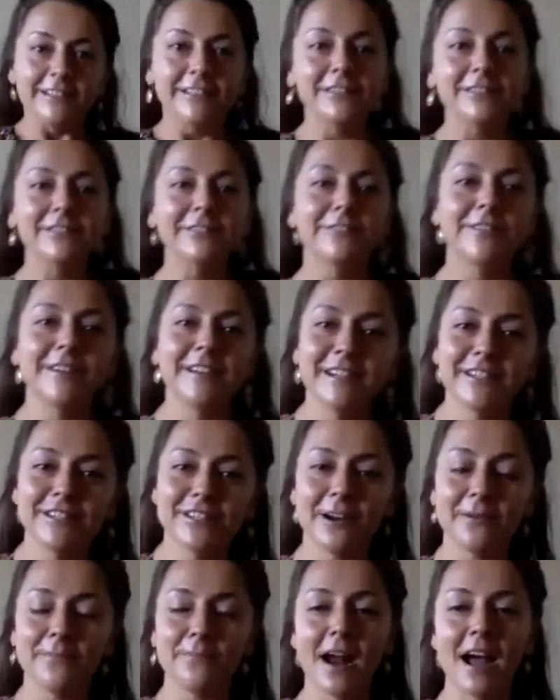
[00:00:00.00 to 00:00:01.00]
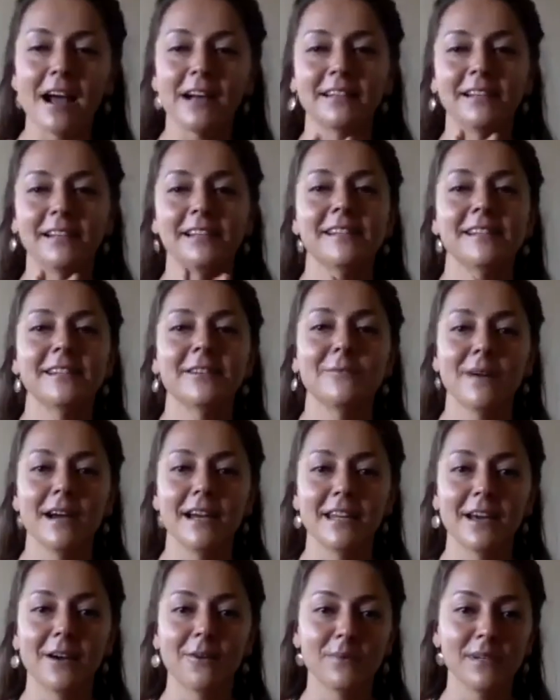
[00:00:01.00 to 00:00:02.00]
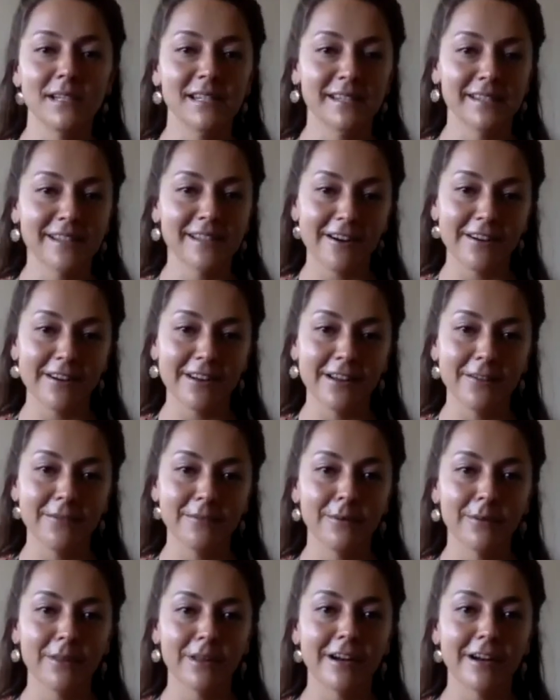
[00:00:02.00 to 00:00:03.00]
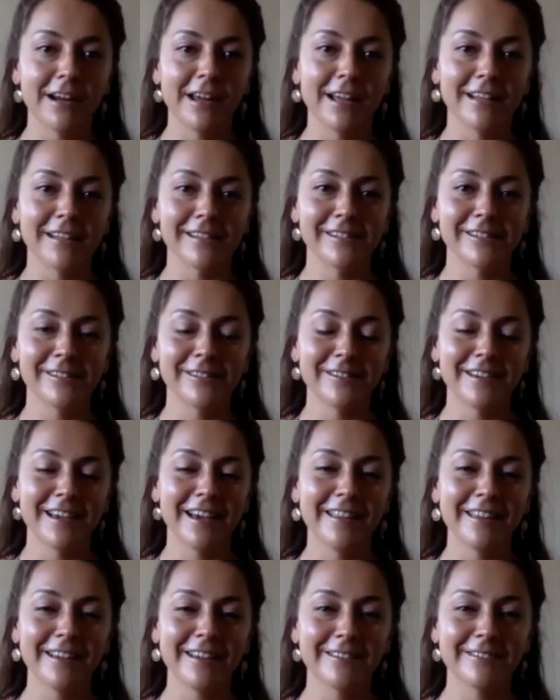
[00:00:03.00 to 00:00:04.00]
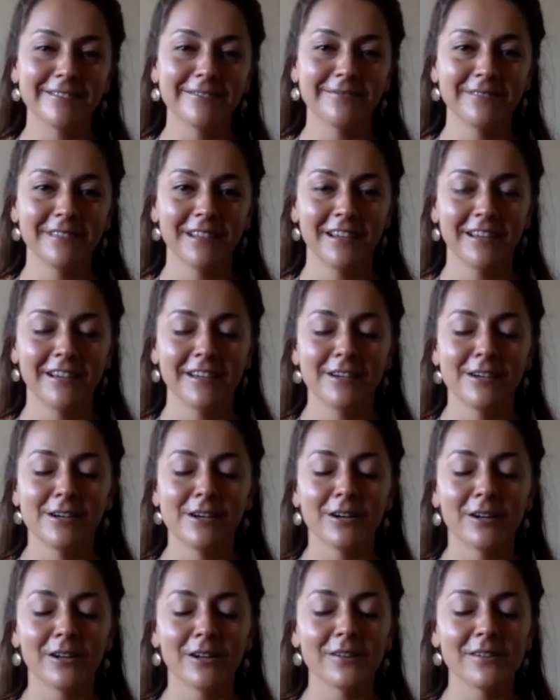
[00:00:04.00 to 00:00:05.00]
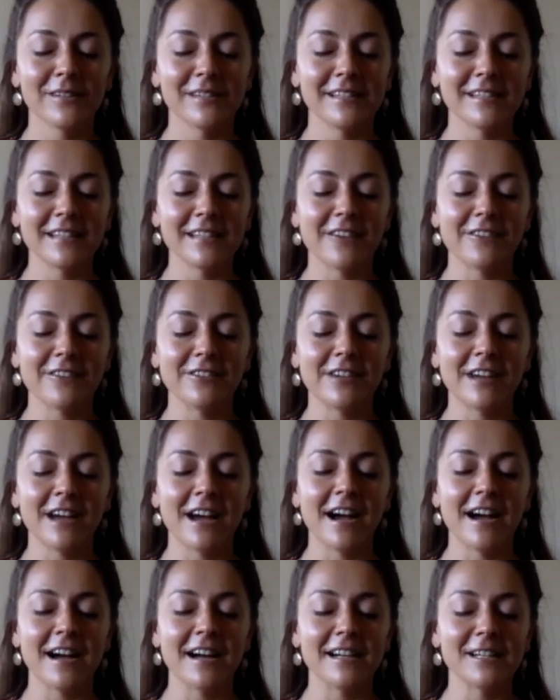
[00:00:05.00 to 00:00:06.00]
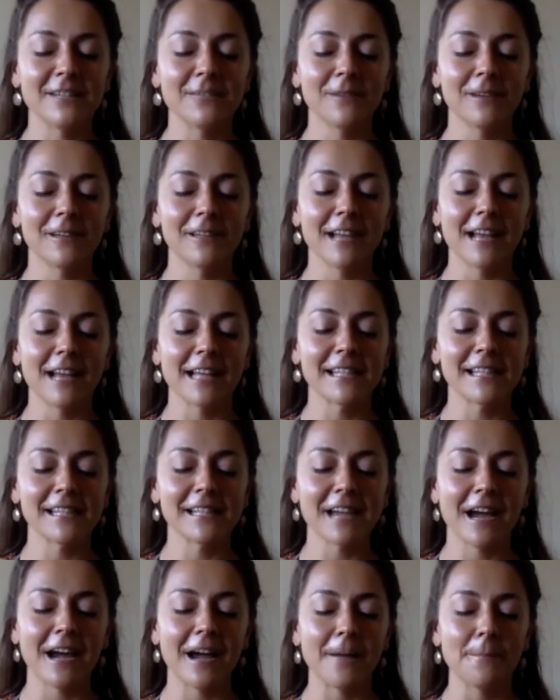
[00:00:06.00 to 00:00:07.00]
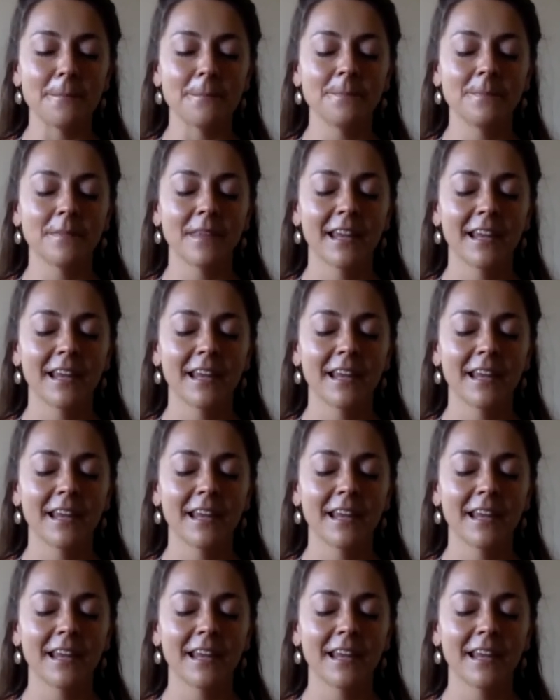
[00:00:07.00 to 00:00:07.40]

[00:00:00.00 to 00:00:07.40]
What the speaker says: to finish our practice the way that we started with our hands together, closing down your eyes one last time,